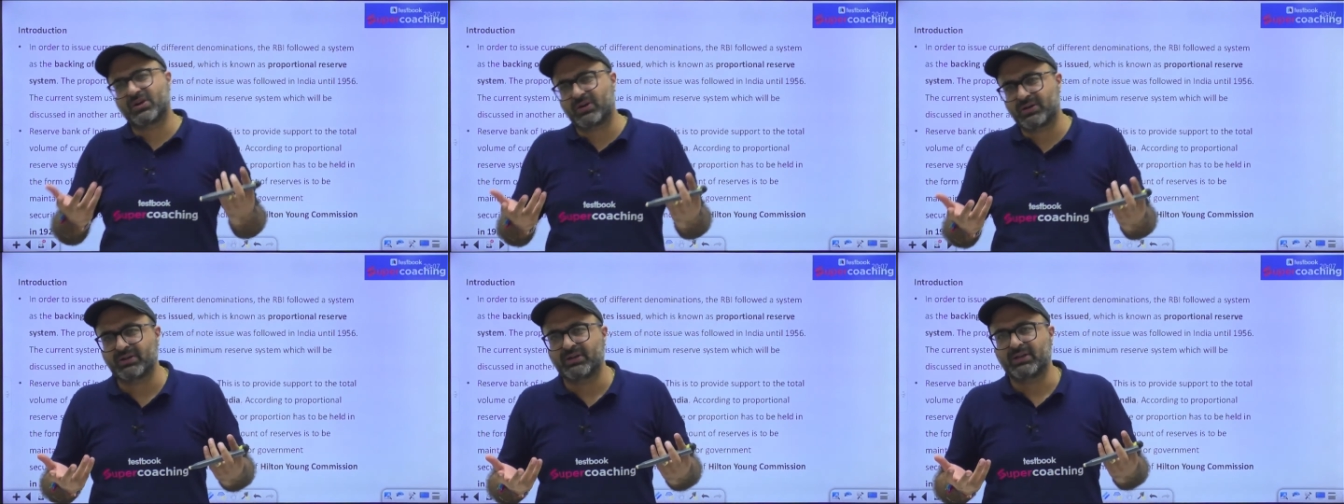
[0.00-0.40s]

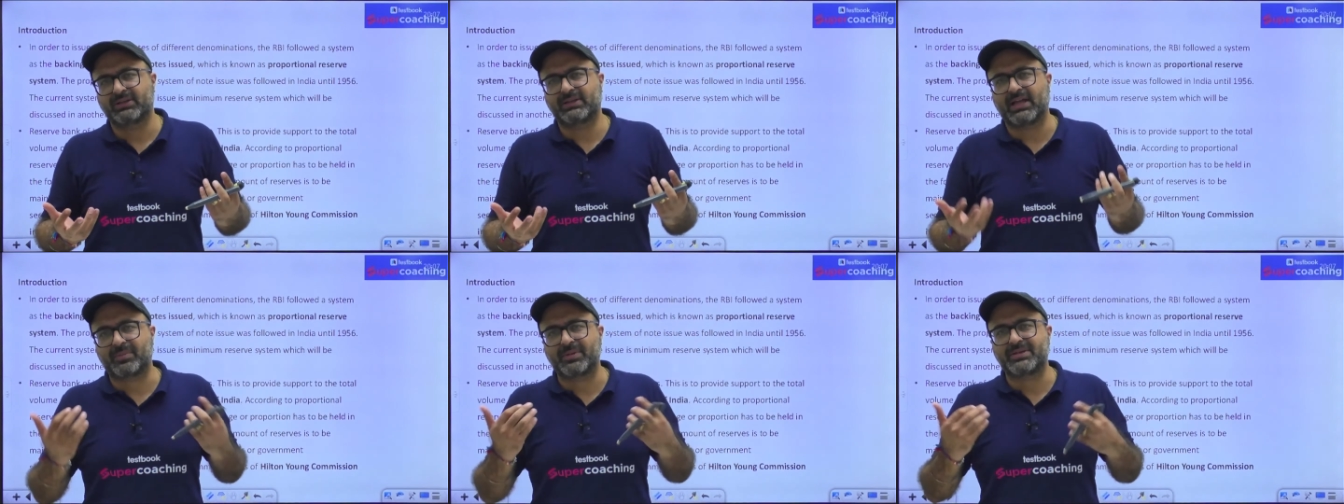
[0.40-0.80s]
That means
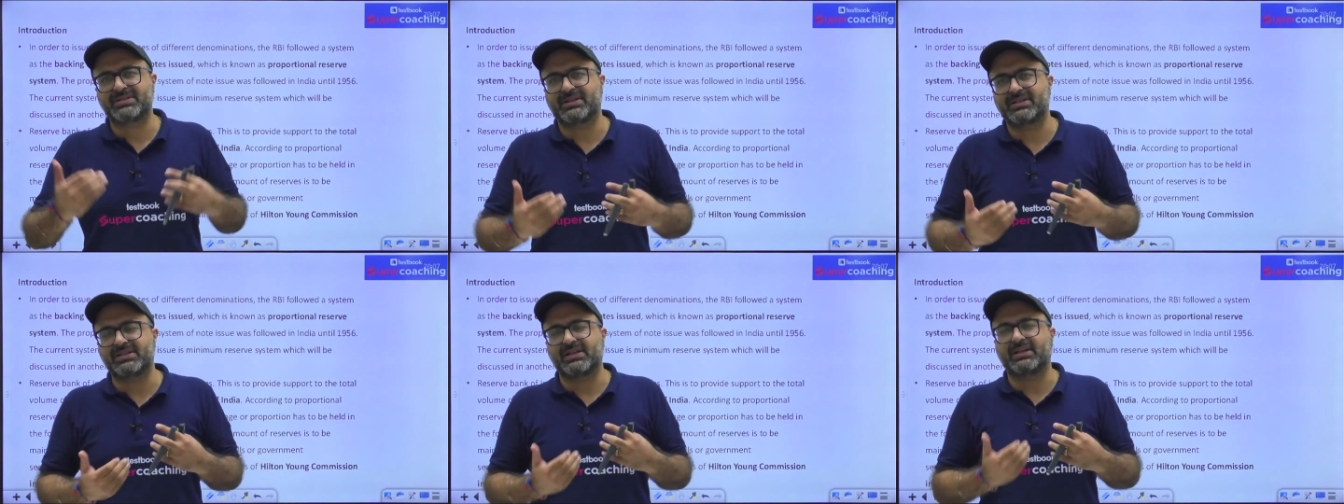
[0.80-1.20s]
it is
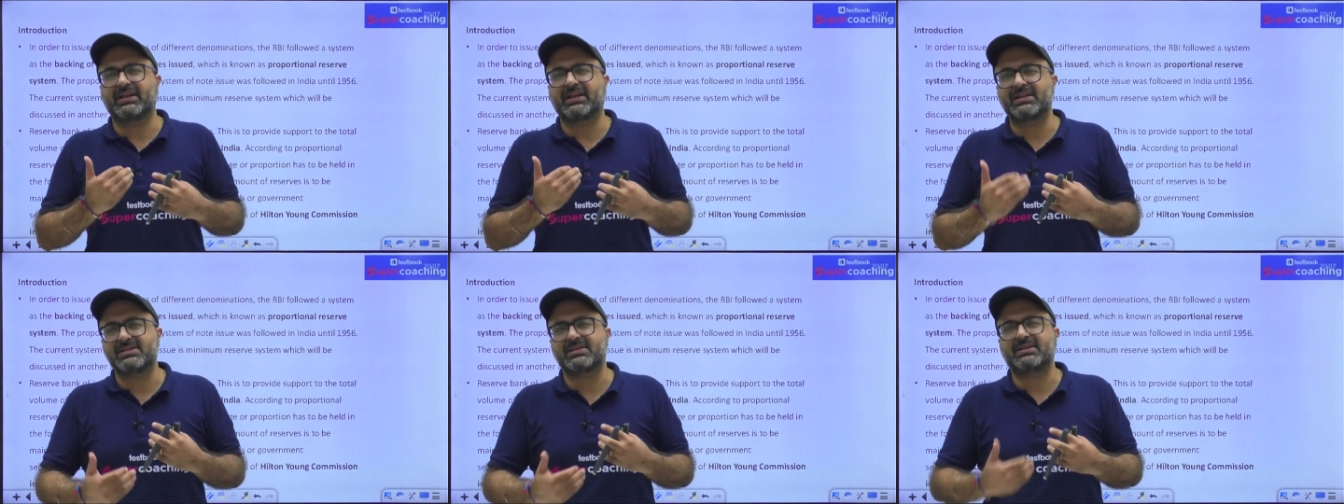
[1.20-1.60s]
increasing the
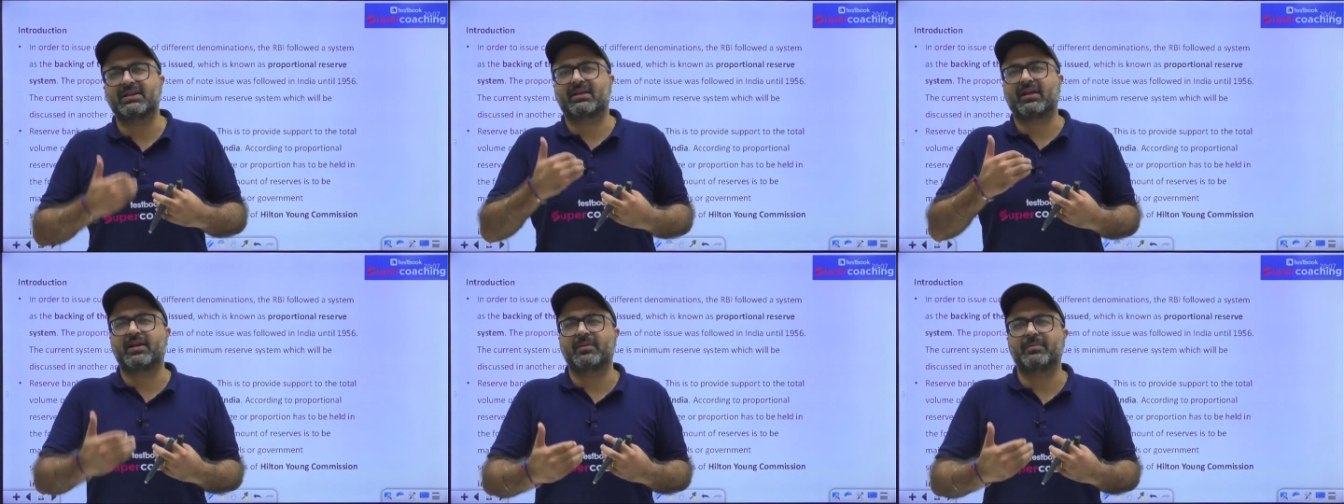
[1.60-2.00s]

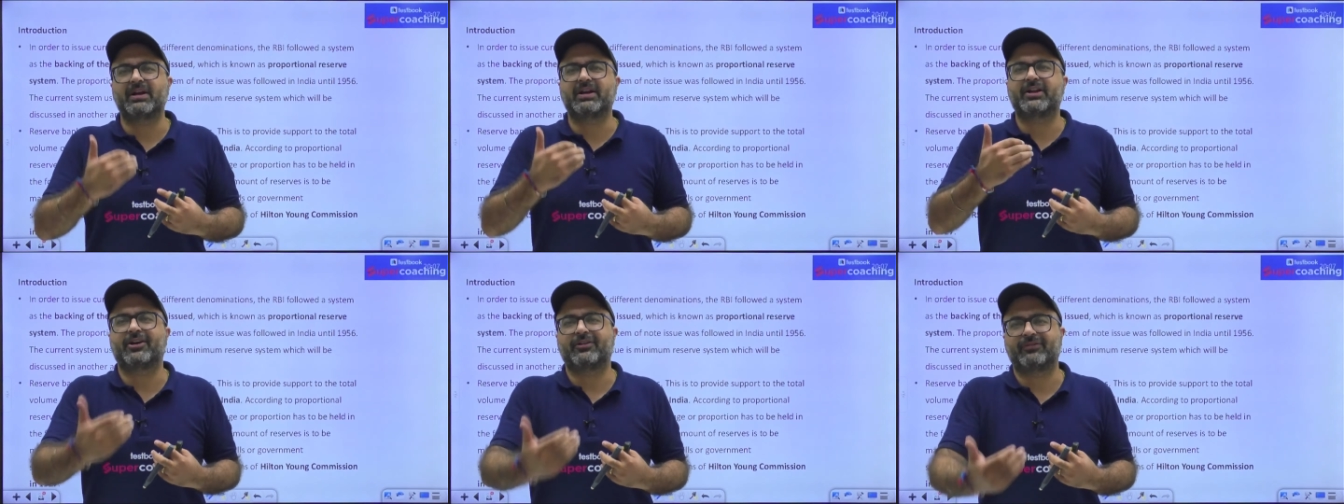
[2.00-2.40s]
credibility of
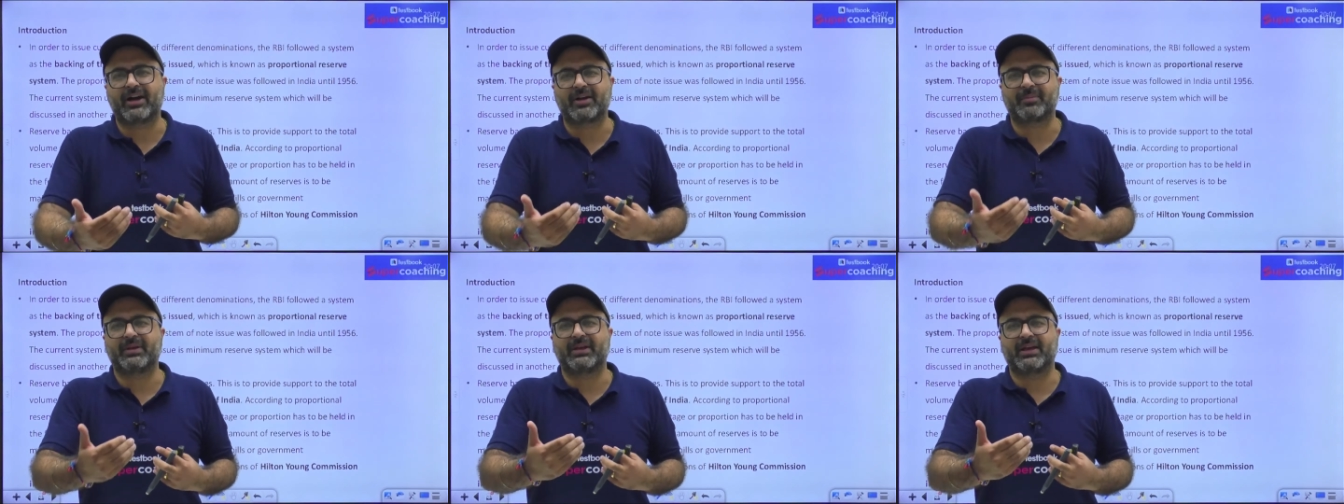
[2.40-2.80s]

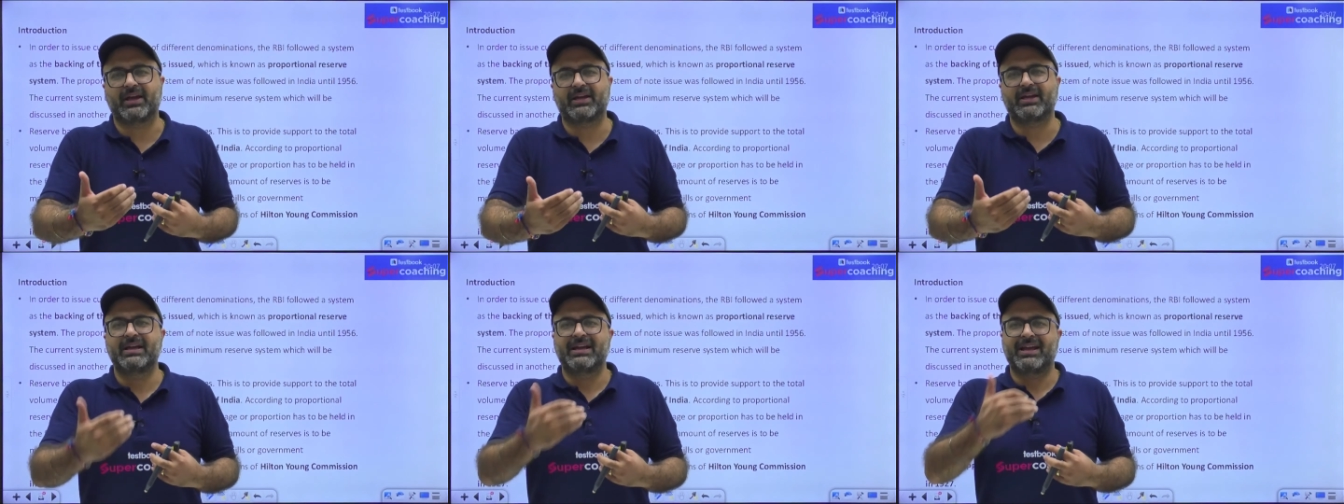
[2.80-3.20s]
RBI
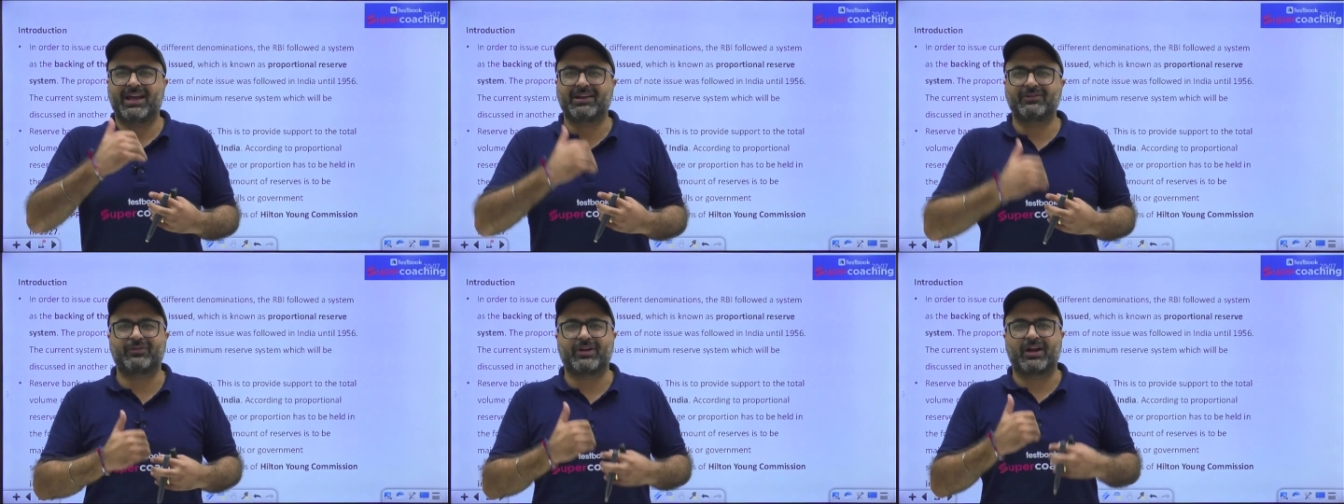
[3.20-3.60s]
in
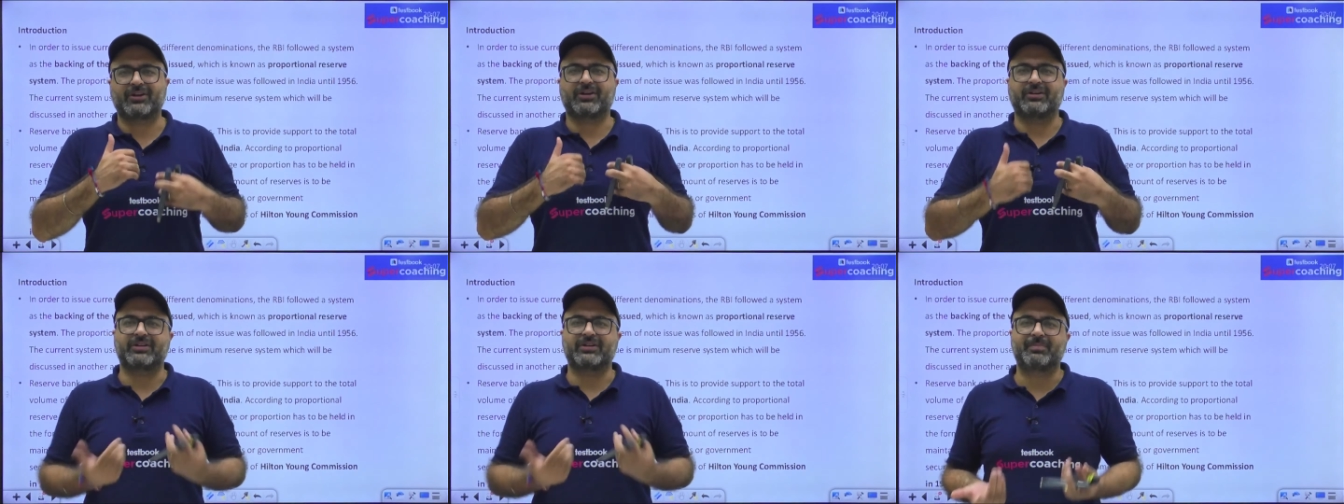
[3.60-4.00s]
front of the
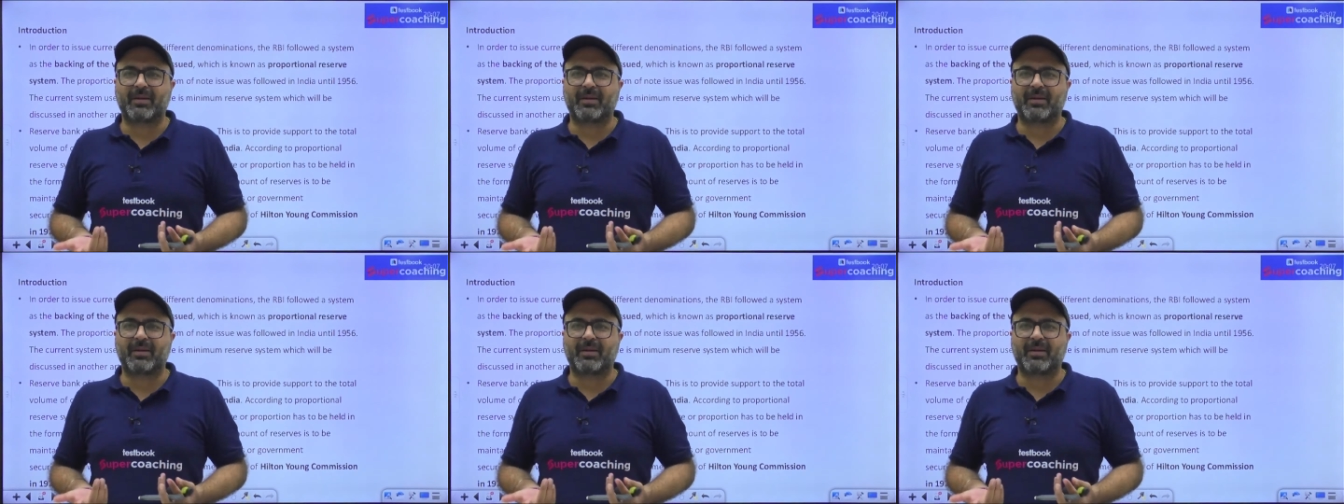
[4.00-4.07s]
public,